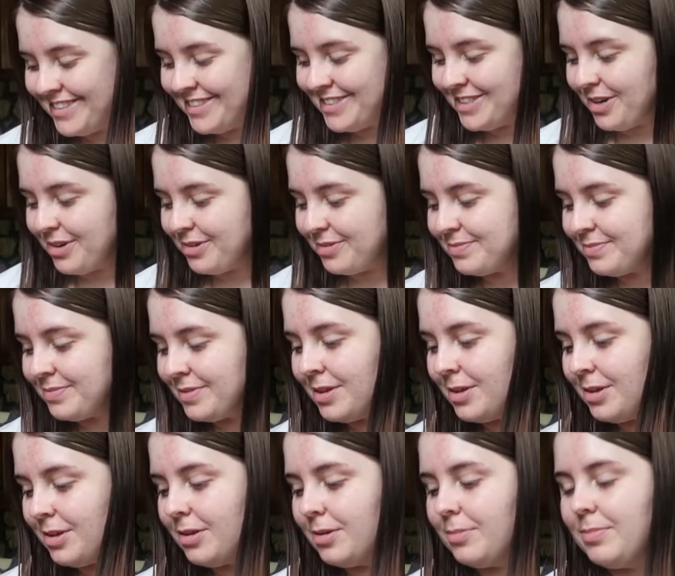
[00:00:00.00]
So
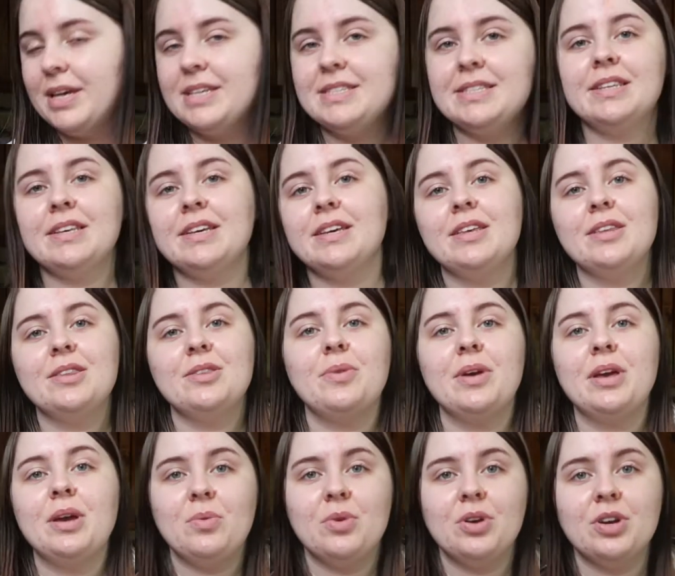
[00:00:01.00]
basically the
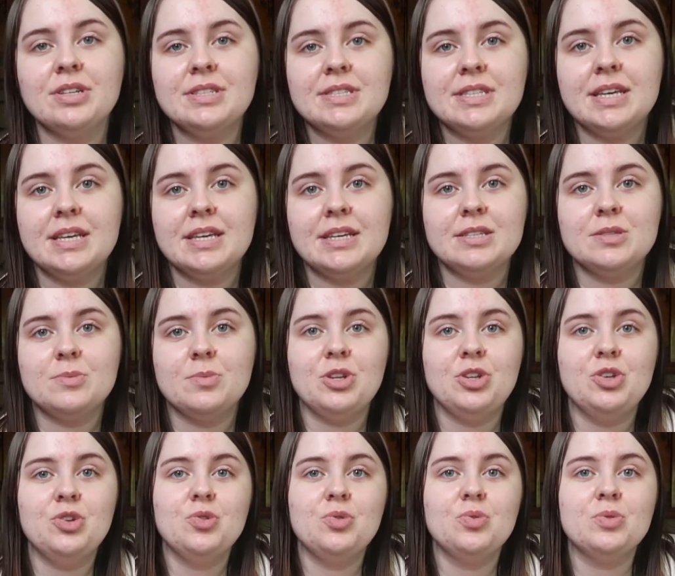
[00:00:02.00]
way it works is
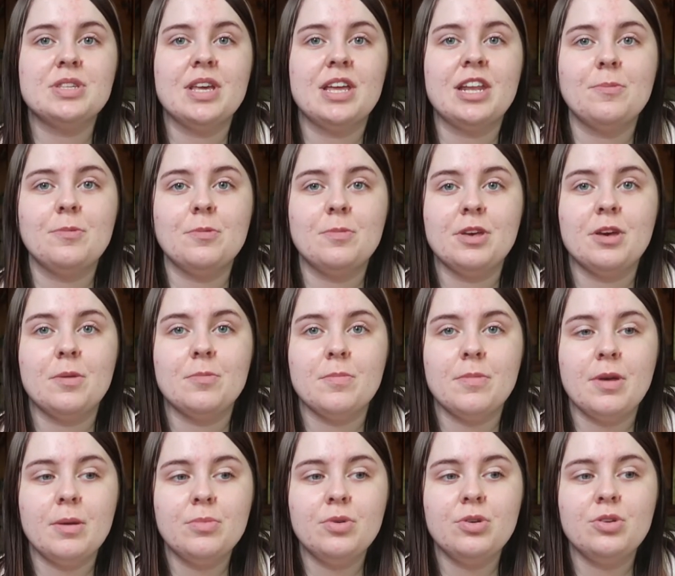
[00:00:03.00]
when you sign up and become a
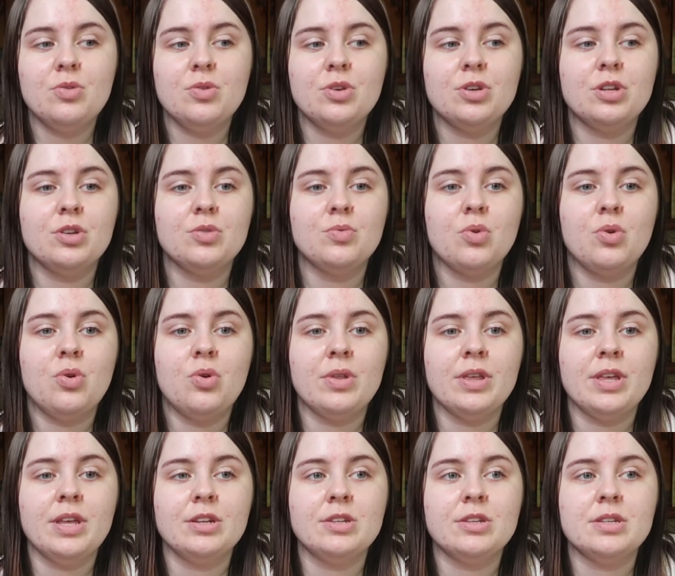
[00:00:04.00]
member, you can enroll
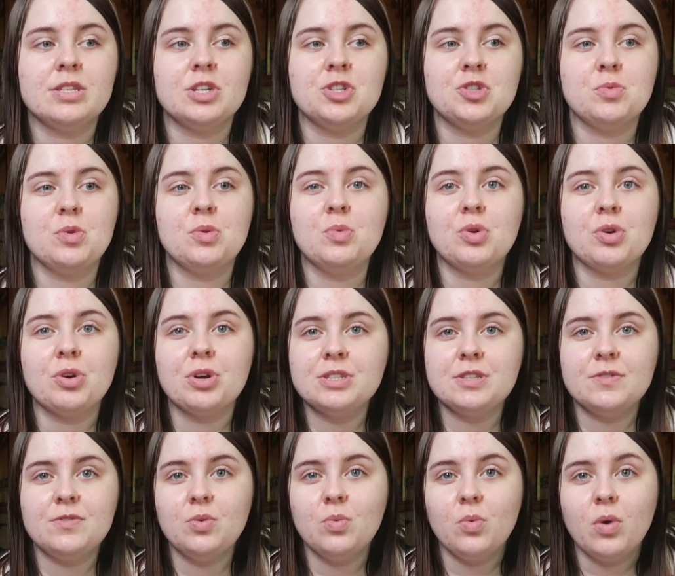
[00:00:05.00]
in Essential
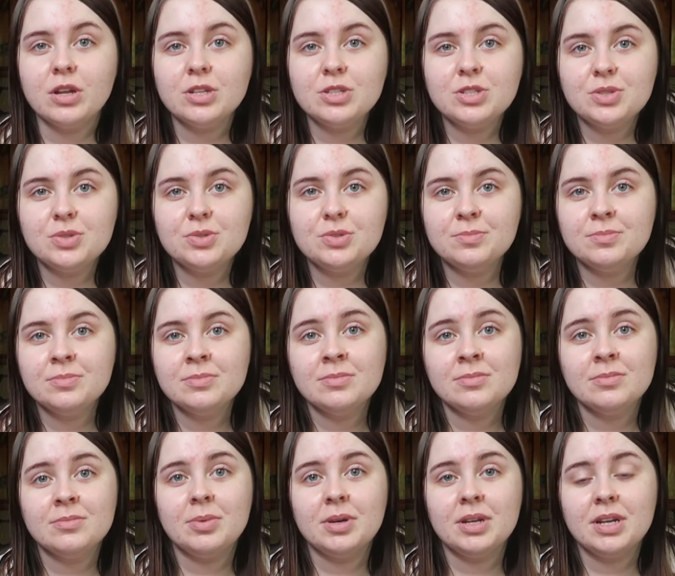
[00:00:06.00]
Rewards if you want to.
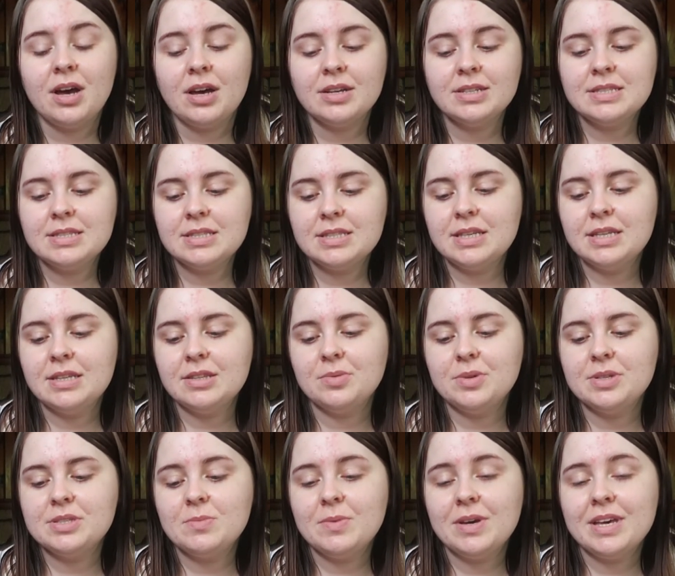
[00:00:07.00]
But honestly, the
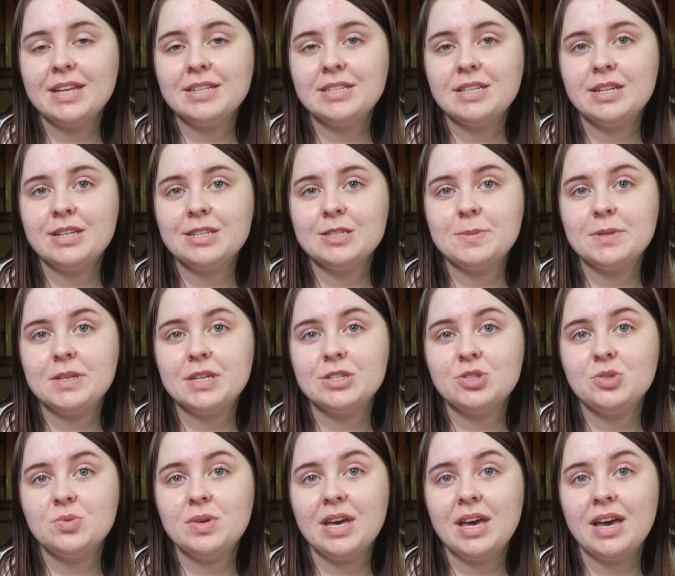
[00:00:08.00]
reason why I did is
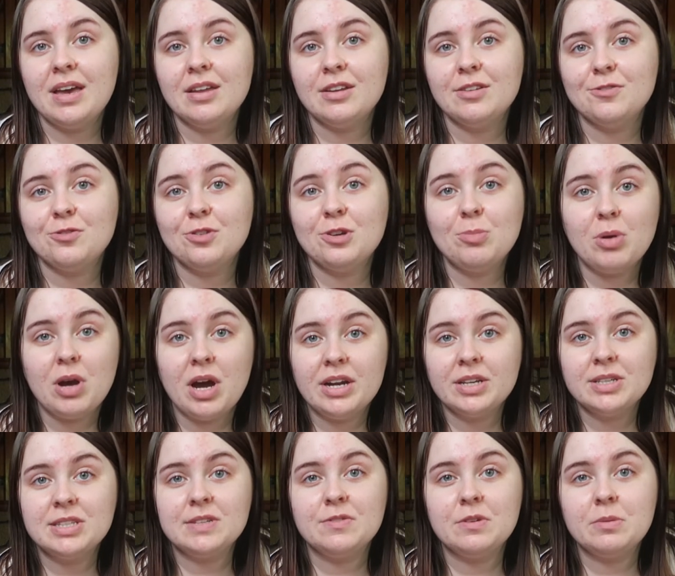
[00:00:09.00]
because you get free
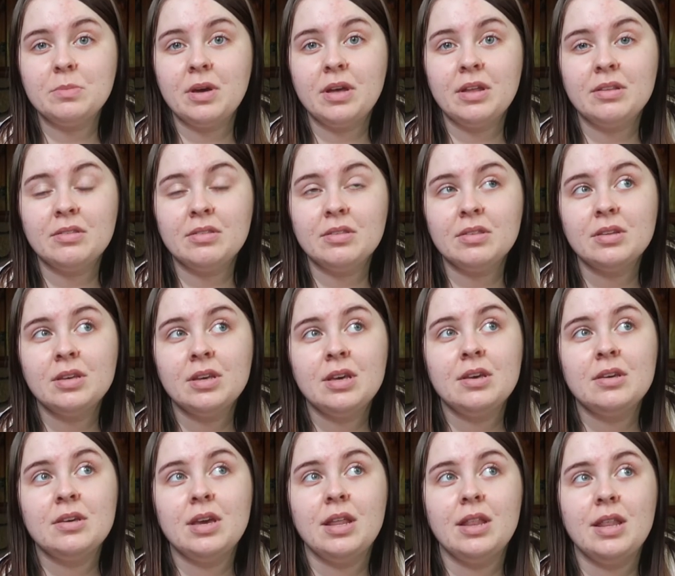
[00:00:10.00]
products every month,
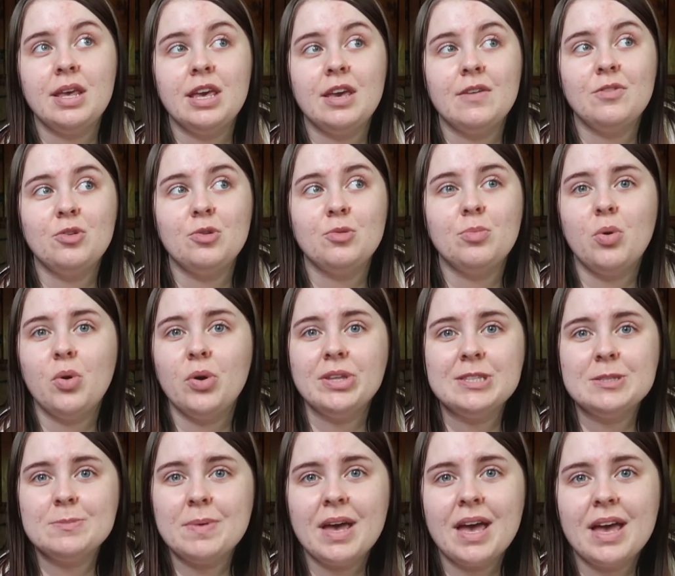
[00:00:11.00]
and they give you
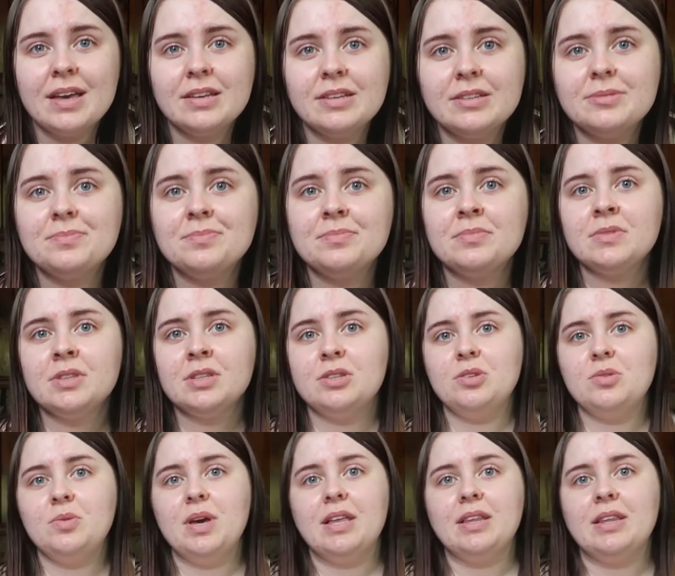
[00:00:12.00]
points back.
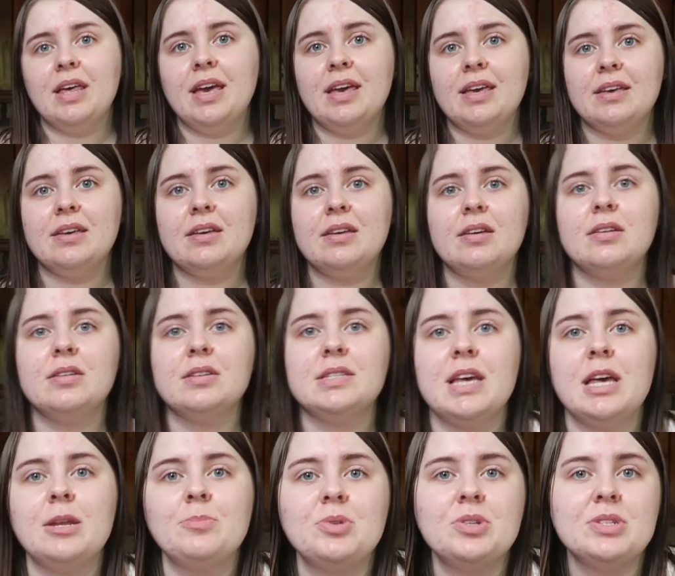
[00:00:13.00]
You get like
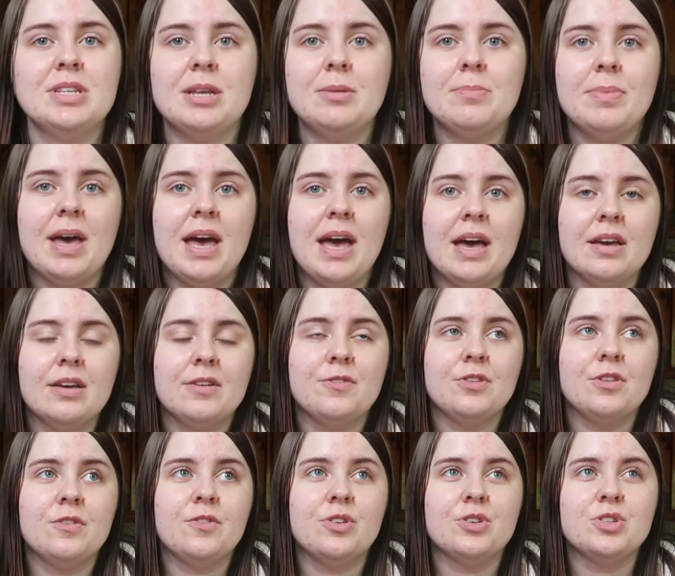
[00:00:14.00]
10% back for
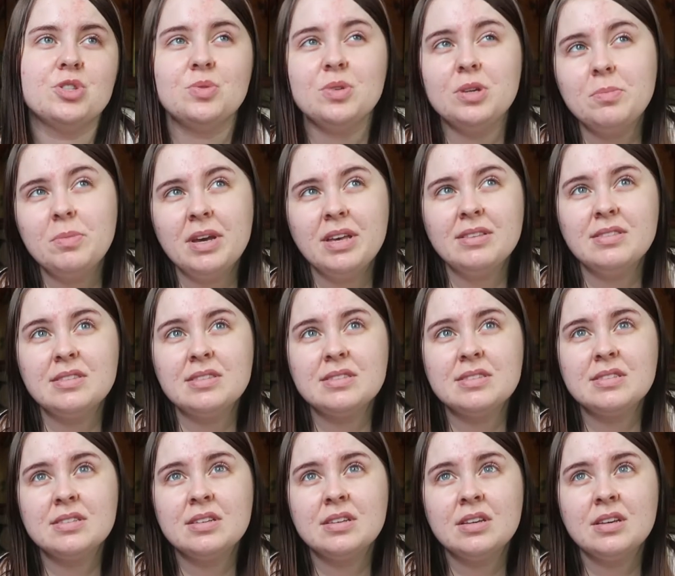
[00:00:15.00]
the first 3
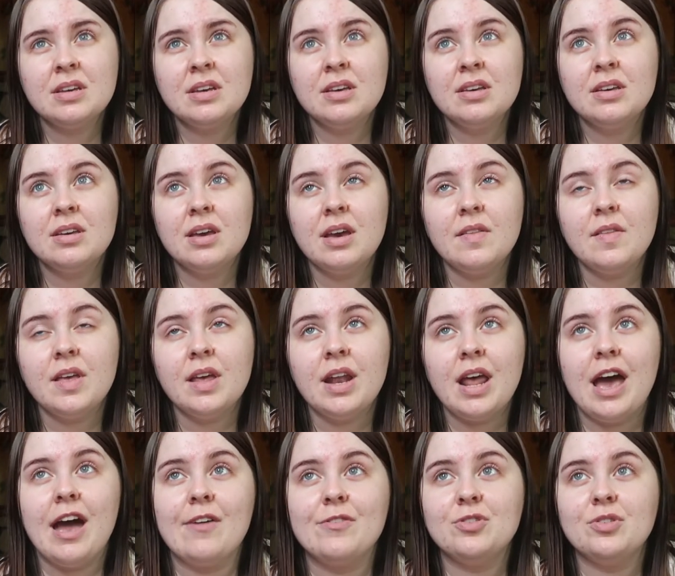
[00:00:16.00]
months, and then
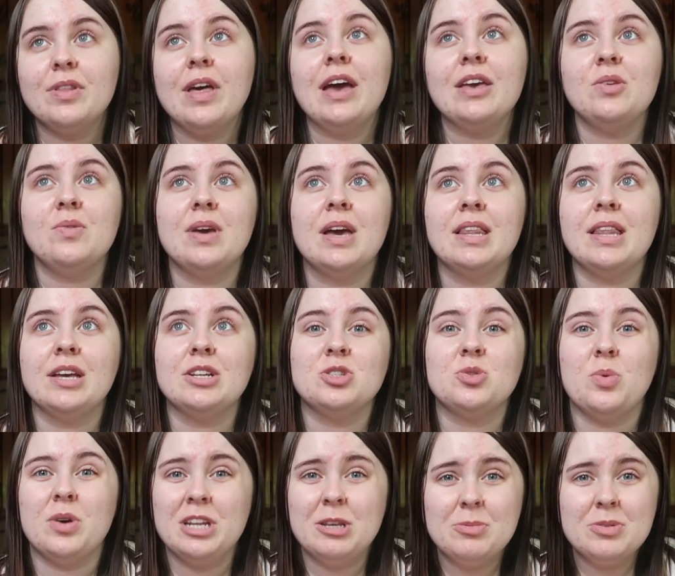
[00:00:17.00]
after that you get like
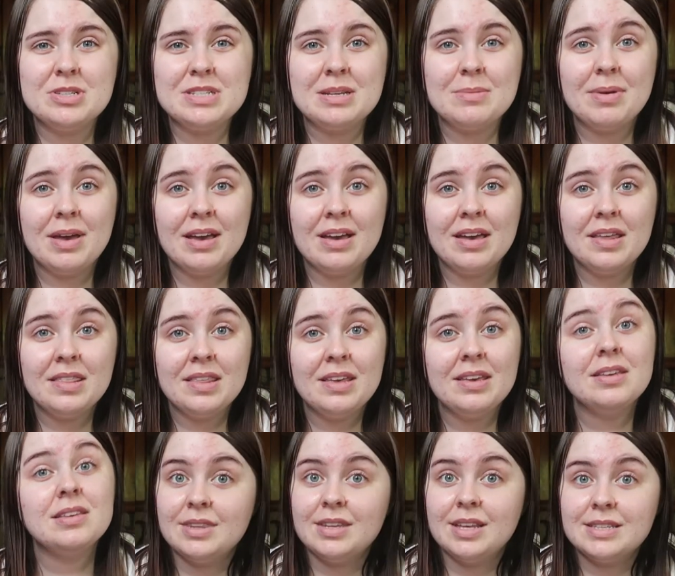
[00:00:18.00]
20% back, I think.